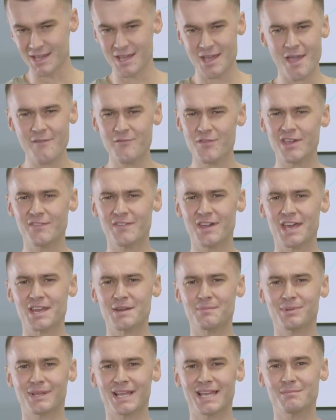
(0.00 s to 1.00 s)
Have you ever had
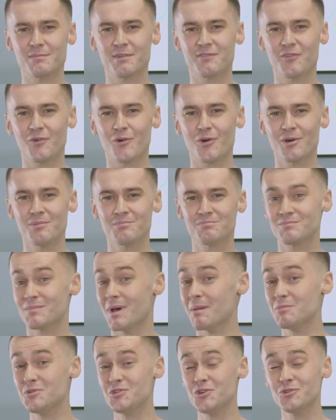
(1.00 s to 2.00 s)
a plan before?
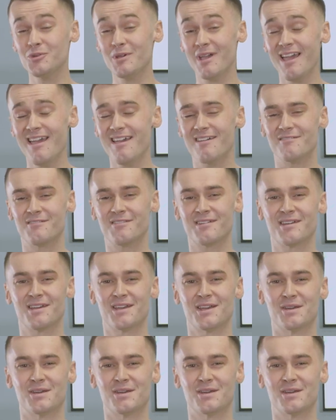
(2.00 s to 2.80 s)
I'm sure you have.